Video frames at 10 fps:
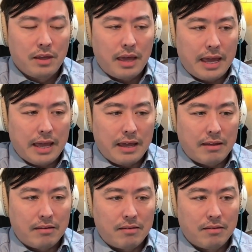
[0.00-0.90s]

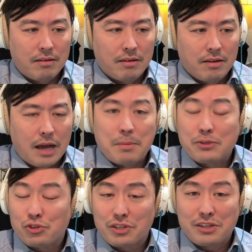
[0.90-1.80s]
And I'd be
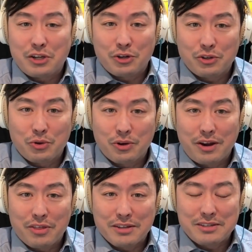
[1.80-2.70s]
interested to hear your
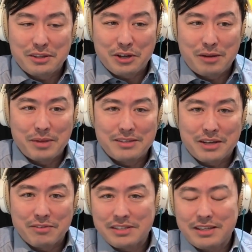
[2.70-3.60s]
thoughts in the comments.
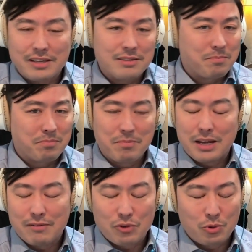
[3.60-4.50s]
Obviously, many
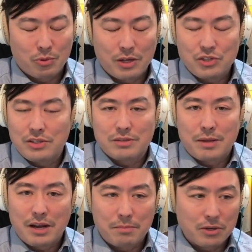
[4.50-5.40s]
of you who are watching this may
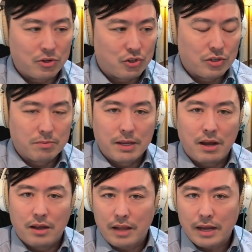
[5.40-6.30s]
not be Christians, may
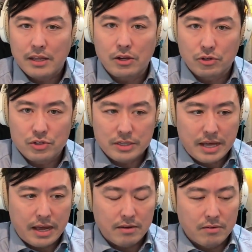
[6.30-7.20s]
not adhere to
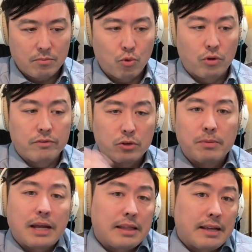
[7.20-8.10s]
that moral view, but
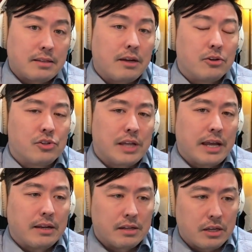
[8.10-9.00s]
I'd like to
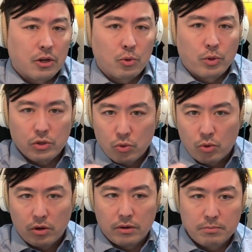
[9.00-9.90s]
understand and hear what
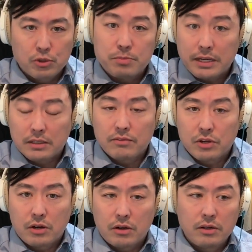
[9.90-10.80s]
your perspectives
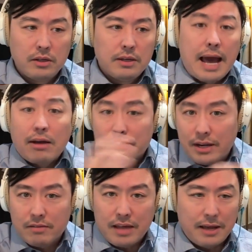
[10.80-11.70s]
are outside
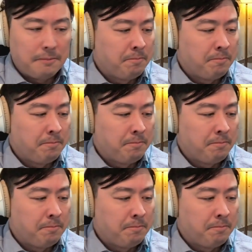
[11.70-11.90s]
of that.